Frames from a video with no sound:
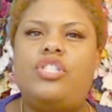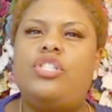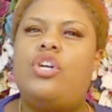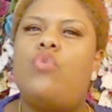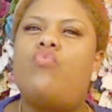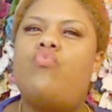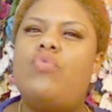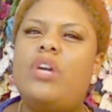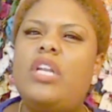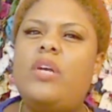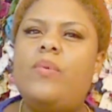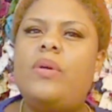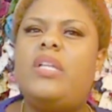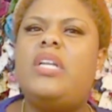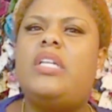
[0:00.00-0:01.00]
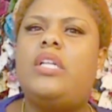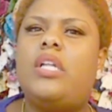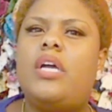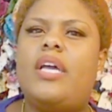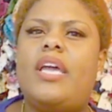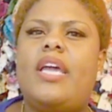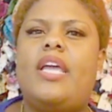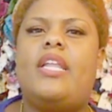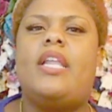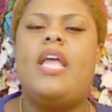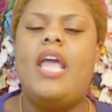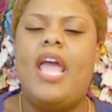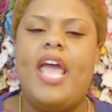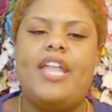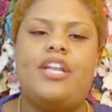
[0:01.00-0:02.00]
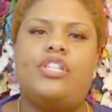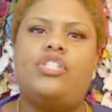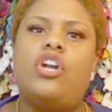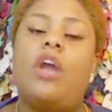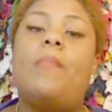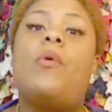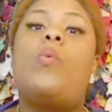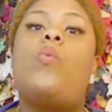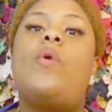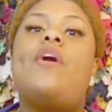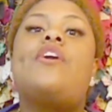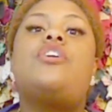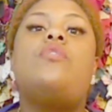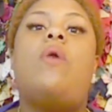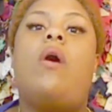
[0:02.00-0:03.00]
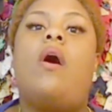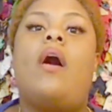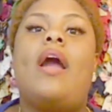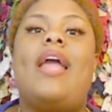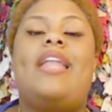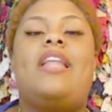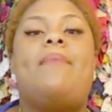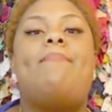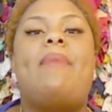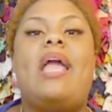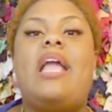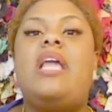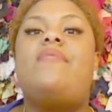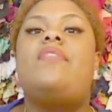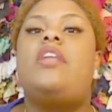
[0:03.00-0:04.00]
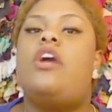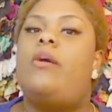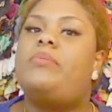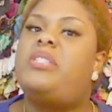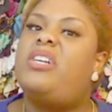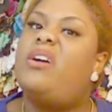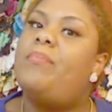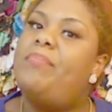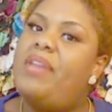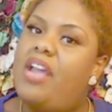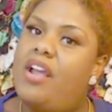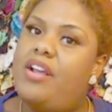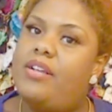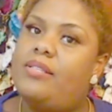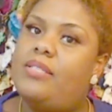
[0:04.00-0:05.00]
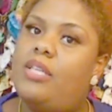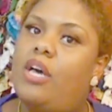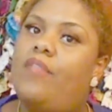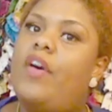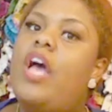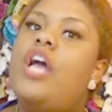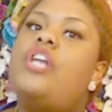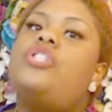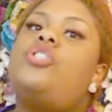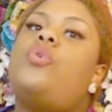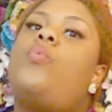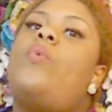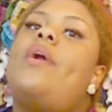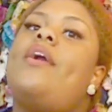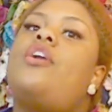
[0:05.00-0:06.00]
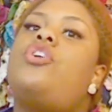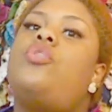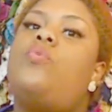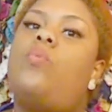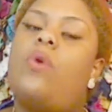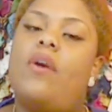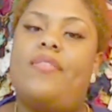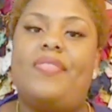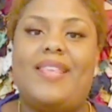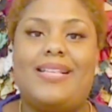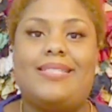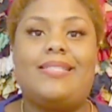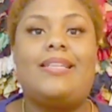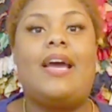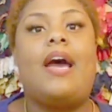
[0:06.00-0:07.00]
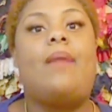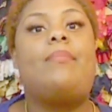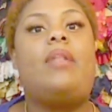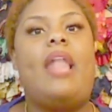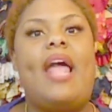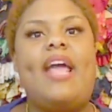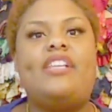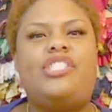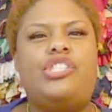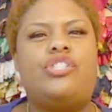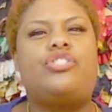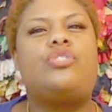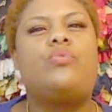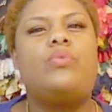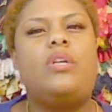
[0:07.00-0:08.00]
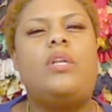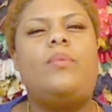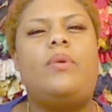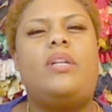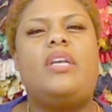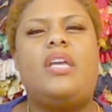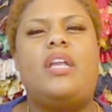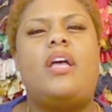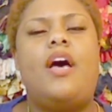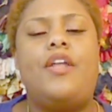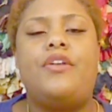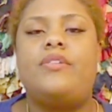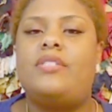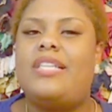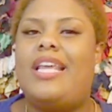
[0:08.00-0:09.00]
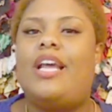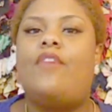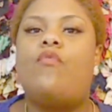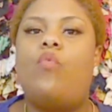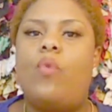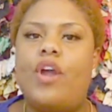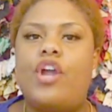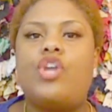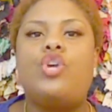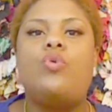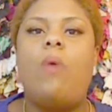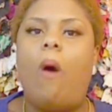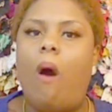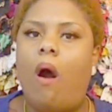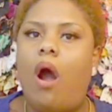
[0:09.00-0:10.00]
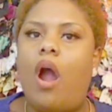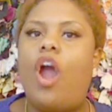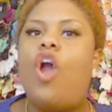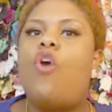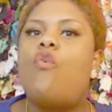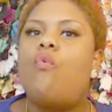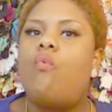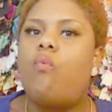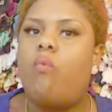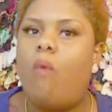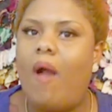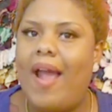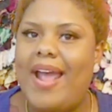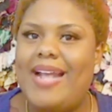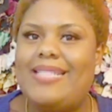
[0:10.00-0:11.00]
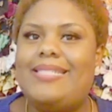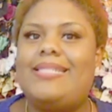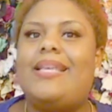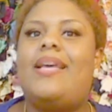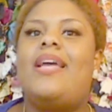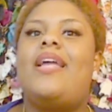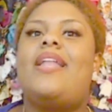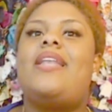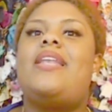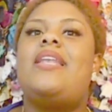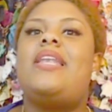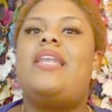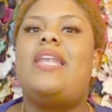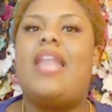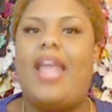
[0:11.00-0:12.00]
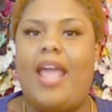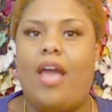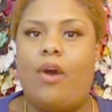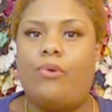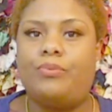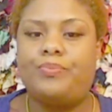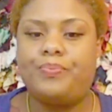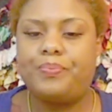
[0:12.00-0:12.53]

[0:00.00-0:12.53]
Really look and determine where you are. And it may even help to compare yourself to where you were this time last year to really get an understanding of where you are right now.